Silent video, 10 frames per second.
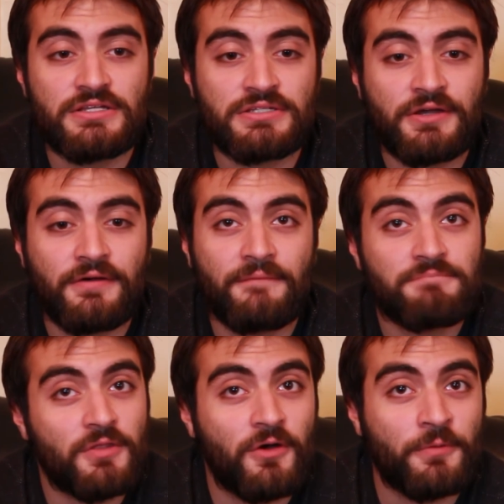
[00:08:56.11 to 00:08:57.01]
So,
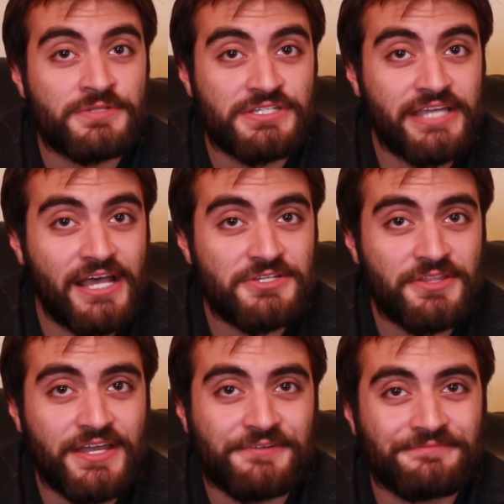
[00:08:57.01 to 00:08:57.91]
hope to see you guys
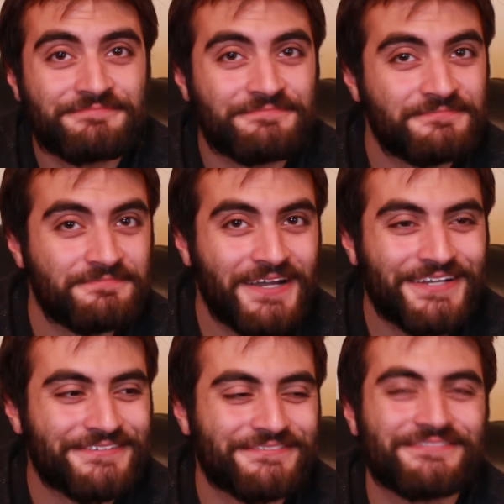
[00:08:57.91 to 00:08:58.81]
all there. Bye.